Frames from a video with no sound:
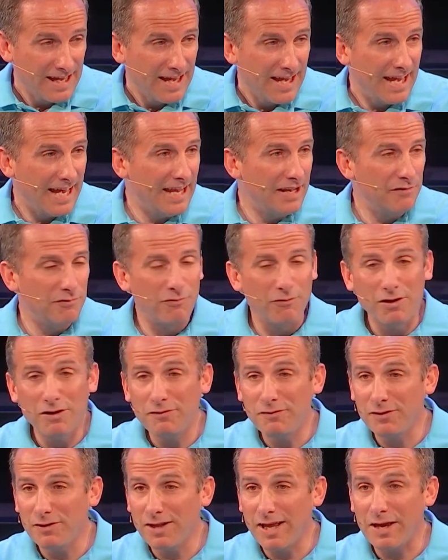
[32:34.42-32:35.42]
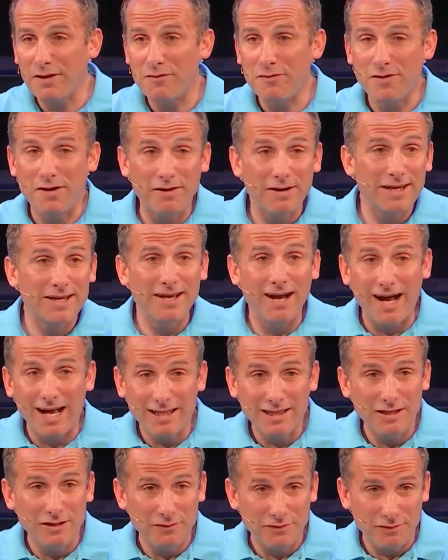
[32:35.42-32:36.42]
And if one of your like very
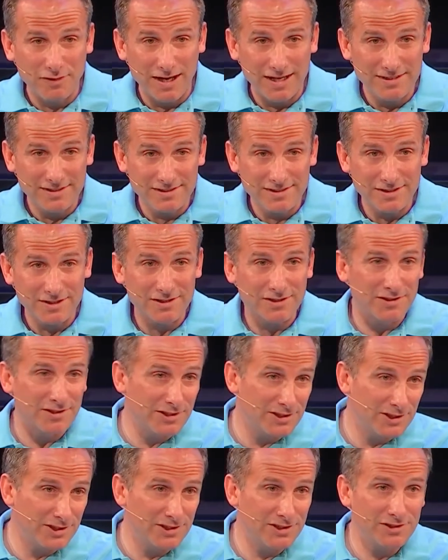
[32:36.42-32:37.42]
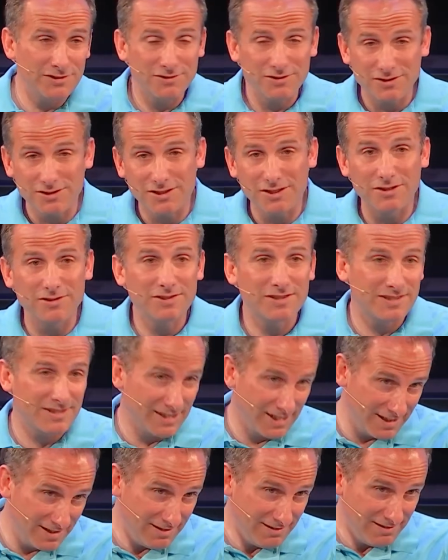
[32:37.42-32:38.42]
godly friends encourages you to go
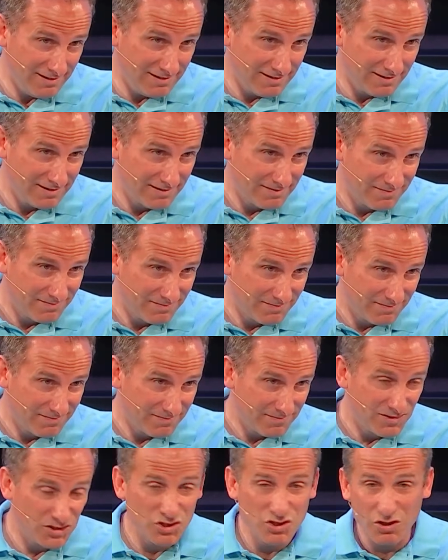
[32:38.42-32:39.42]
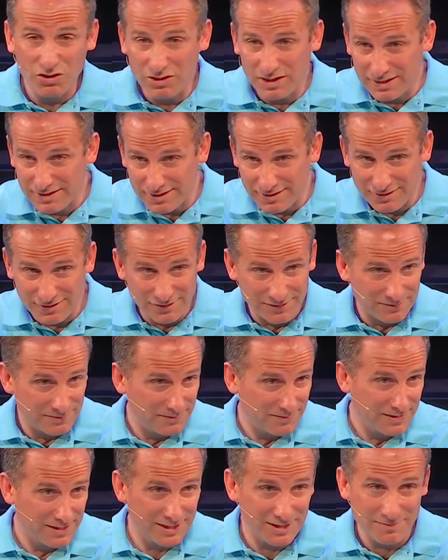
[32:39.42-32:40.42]
sin, don't listen to him.
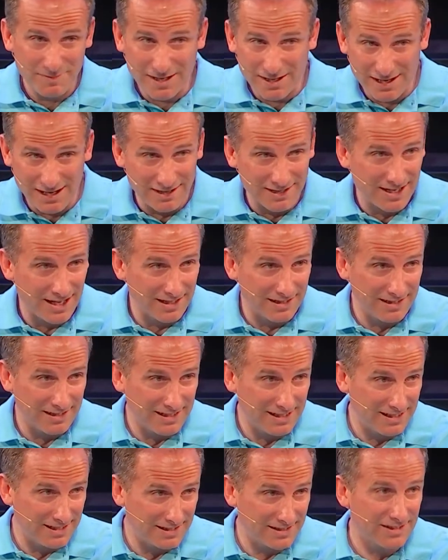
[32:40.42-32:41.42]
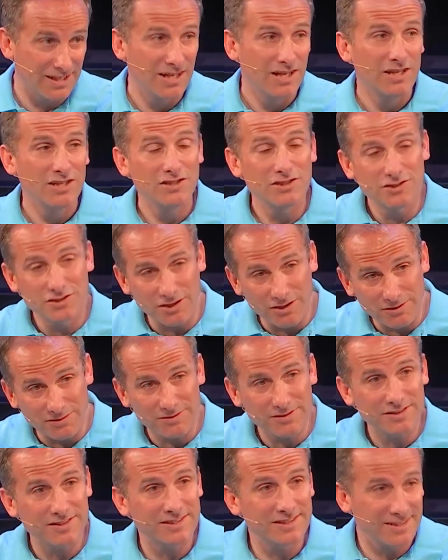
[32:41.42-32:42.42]
It doesn't matter how godly he is.
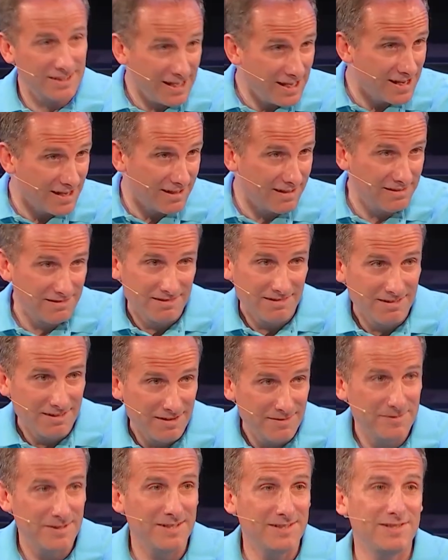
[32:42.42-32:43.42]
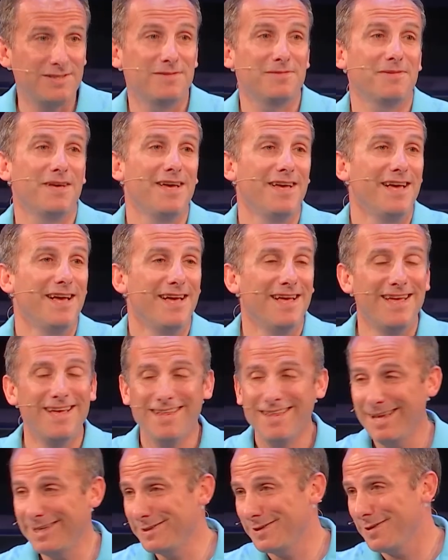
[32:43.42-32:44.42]
Don't sin. I mean,
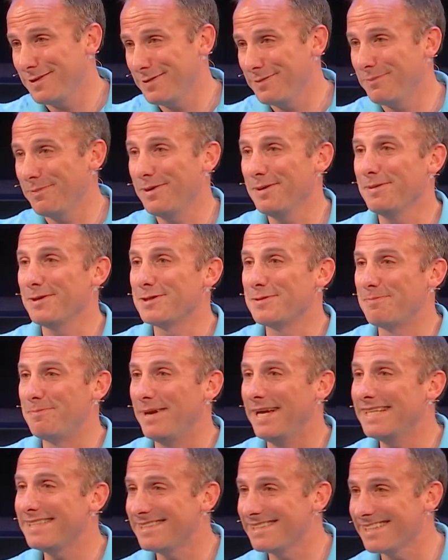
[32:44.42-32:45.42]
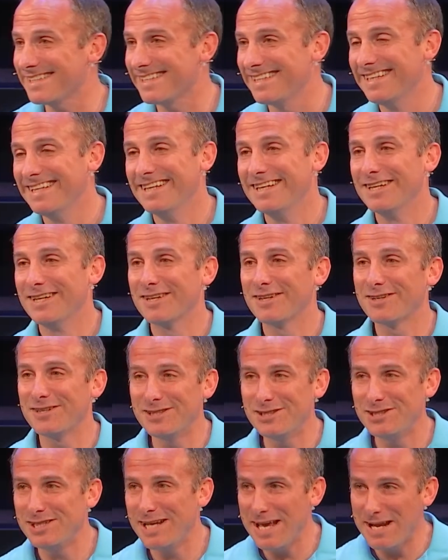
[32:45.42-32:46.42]
that's pretty much basic
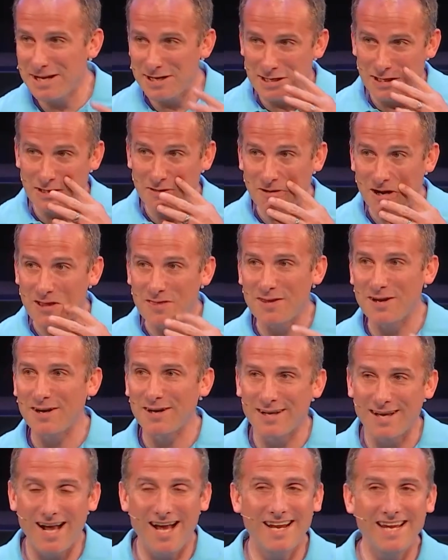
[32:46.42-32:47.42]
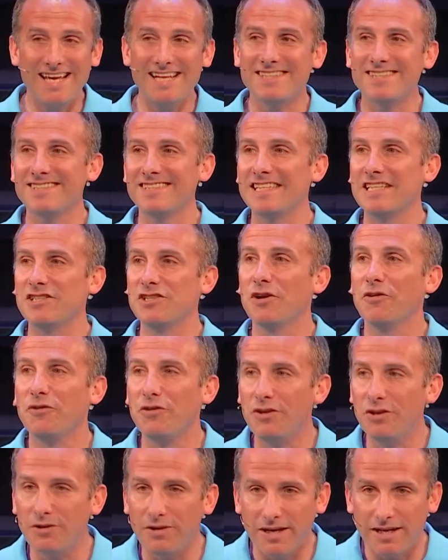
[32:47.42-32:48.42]
Christianity right there. God hates sin. Don't
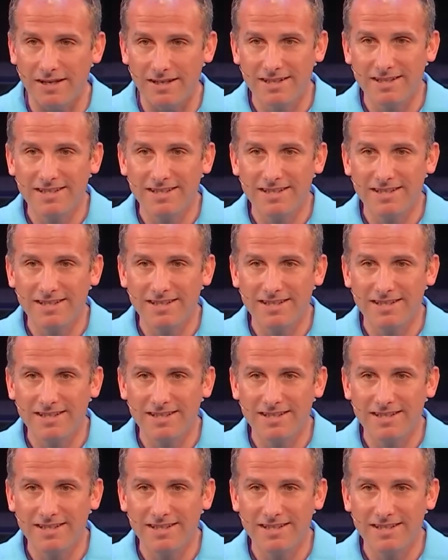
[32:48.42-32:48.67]
do it.